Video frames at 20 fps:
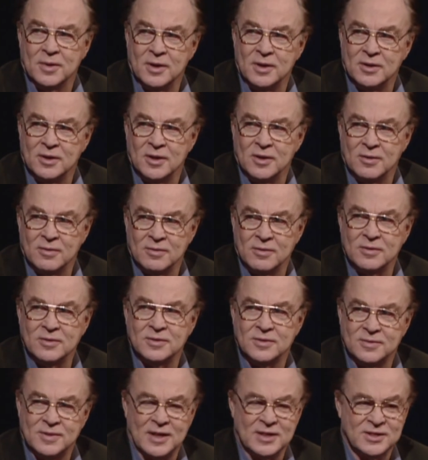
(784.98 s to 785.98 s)
and there's,
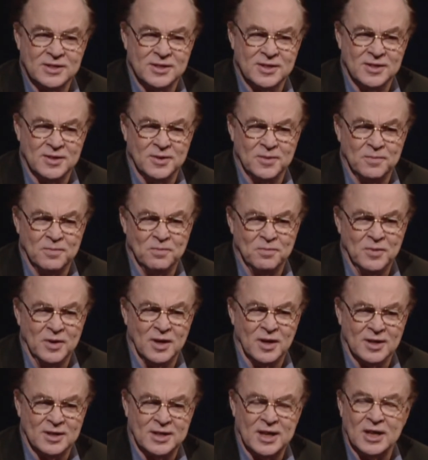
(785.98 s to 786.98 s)
that's the
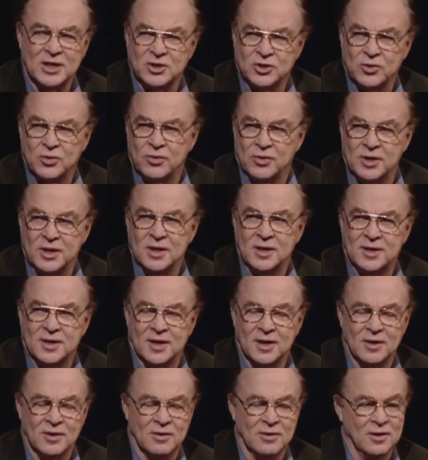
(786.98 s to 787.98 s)
little texture and
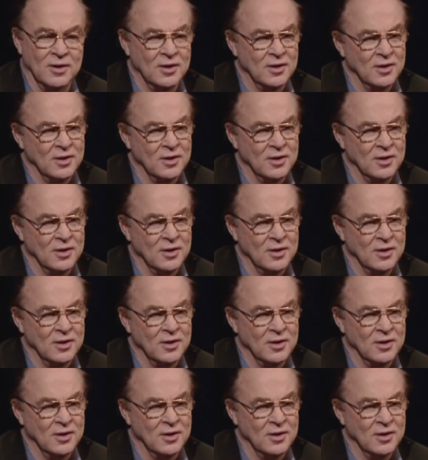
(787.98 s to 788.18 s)
detail.